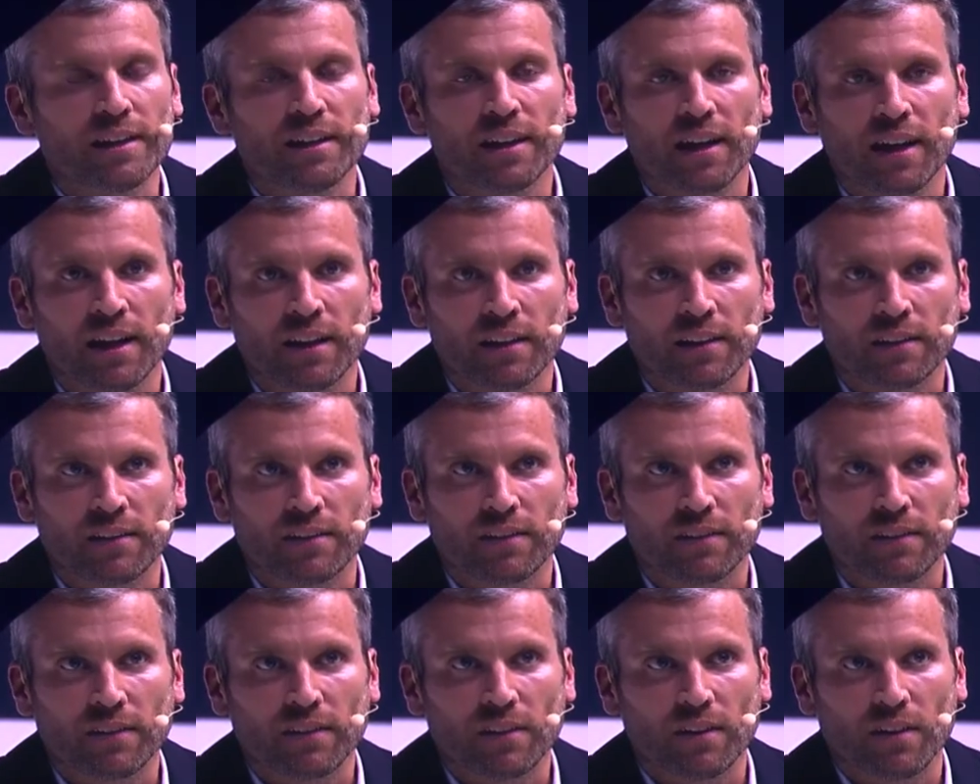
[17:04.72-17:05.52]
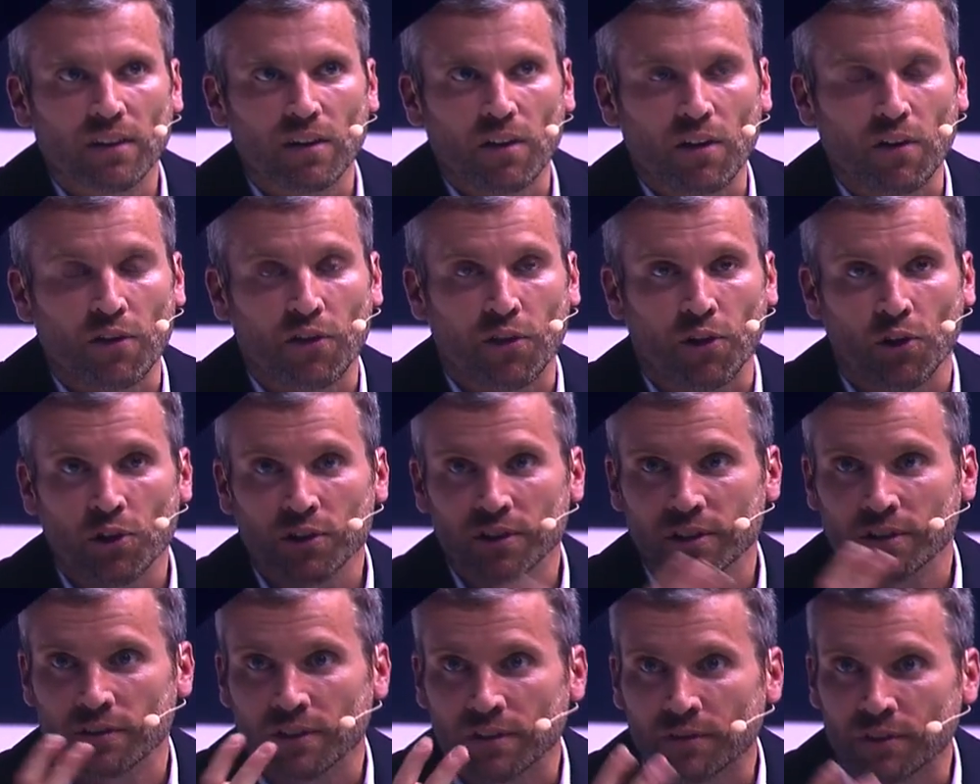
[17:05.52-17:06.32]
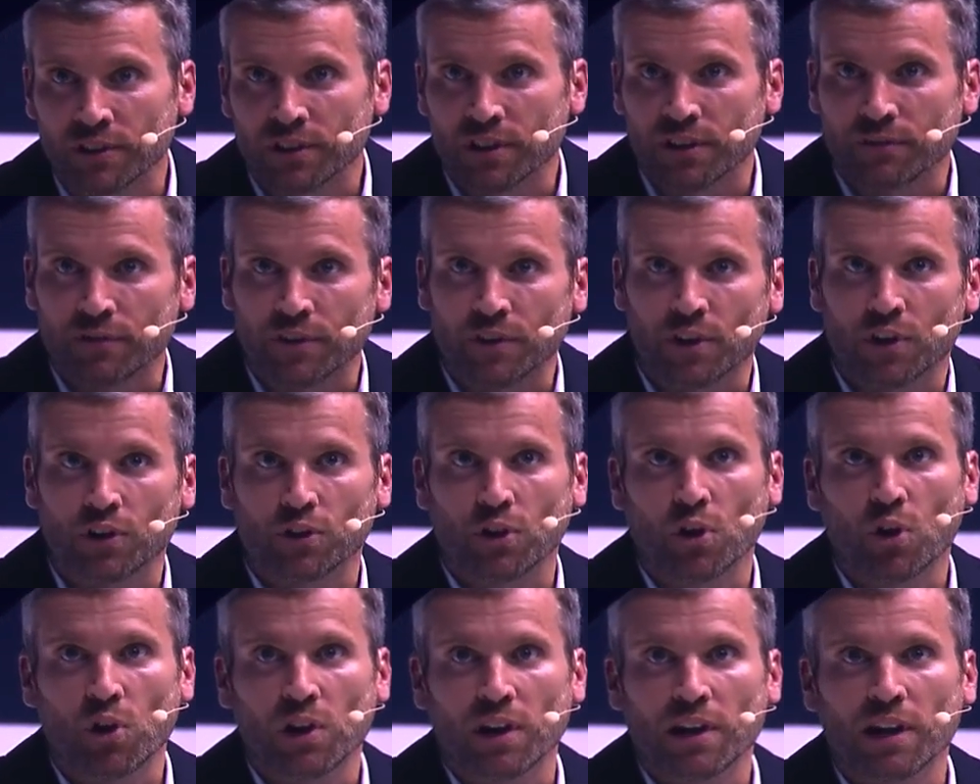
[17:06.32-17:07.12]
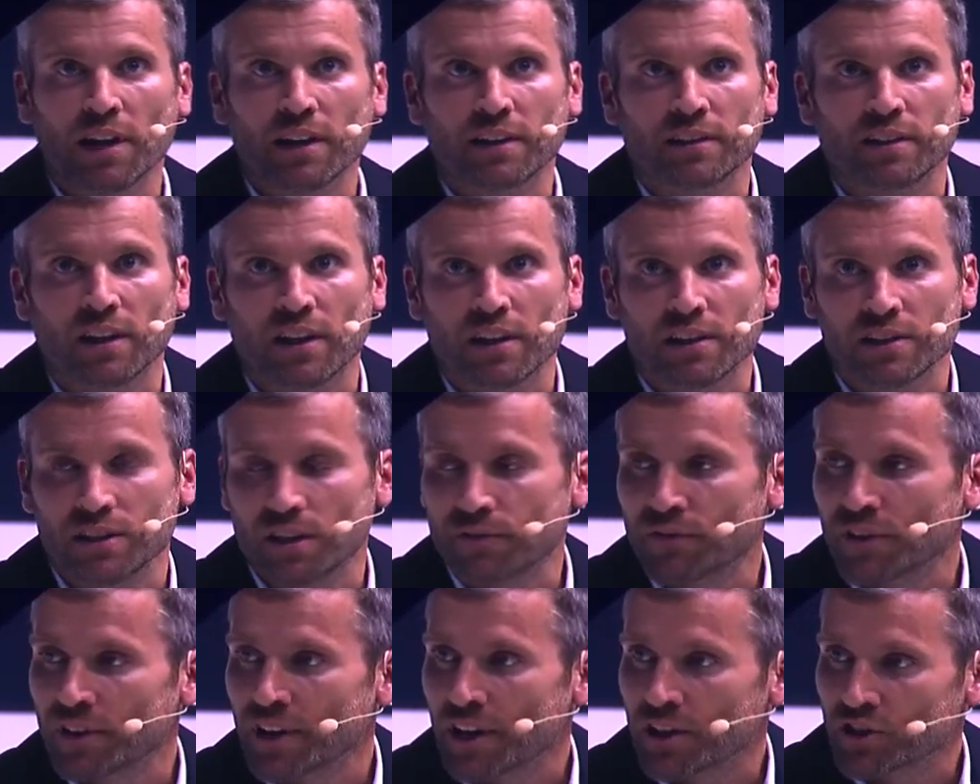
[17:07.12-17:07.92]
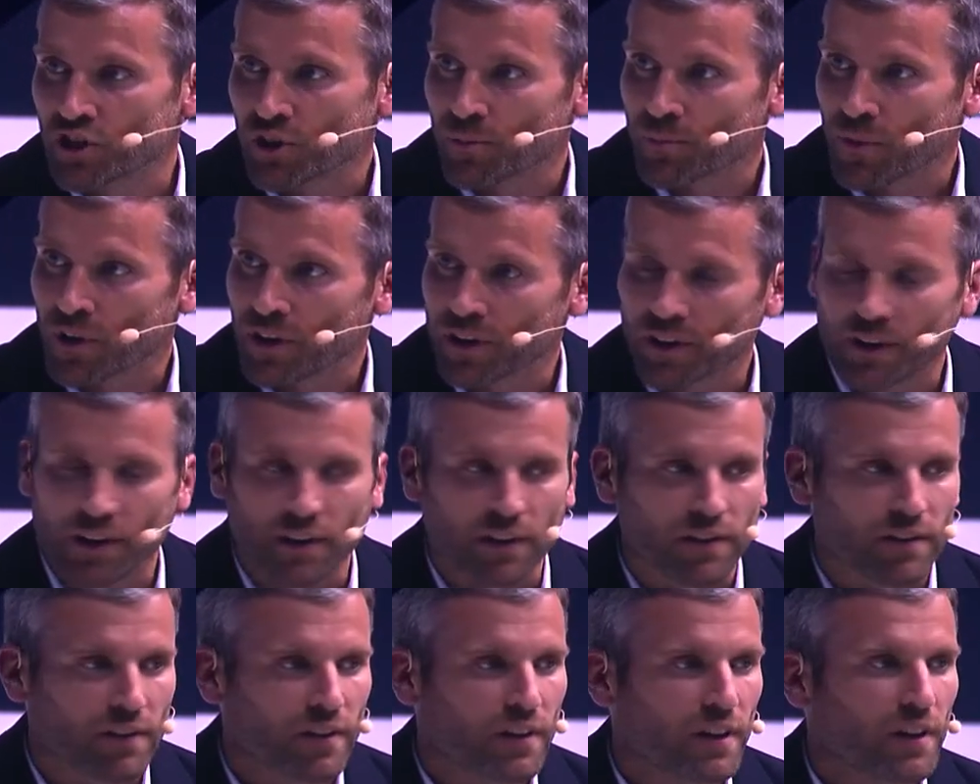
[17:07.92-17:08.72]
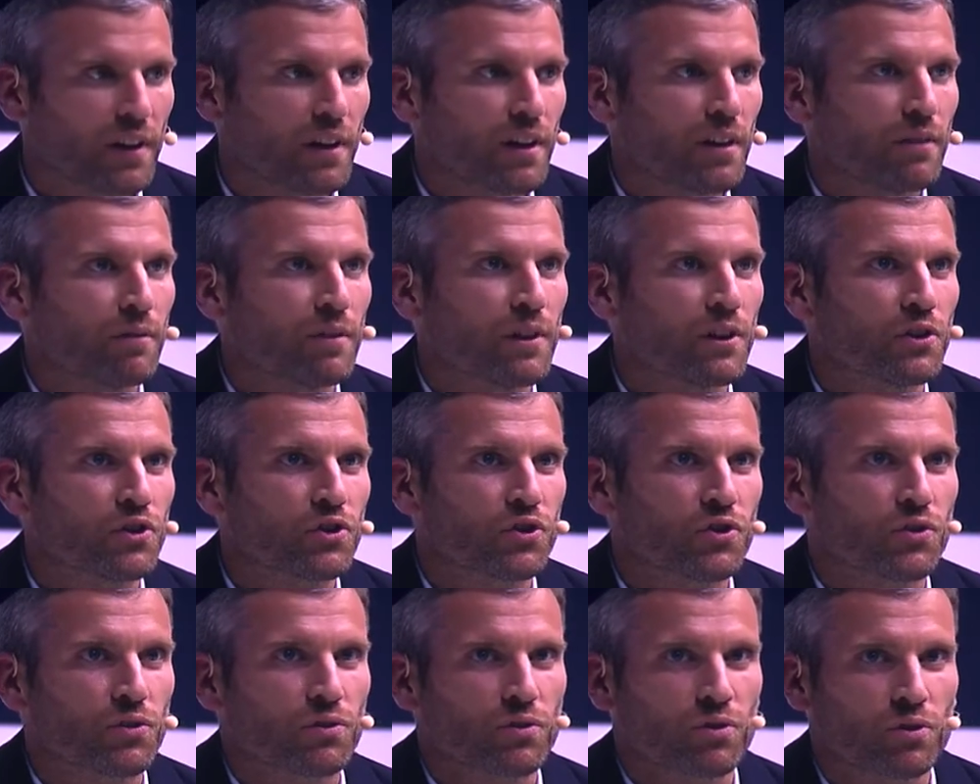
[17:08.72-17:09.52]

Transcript: end, a third derivative, you can call it like that, is the financial market, which,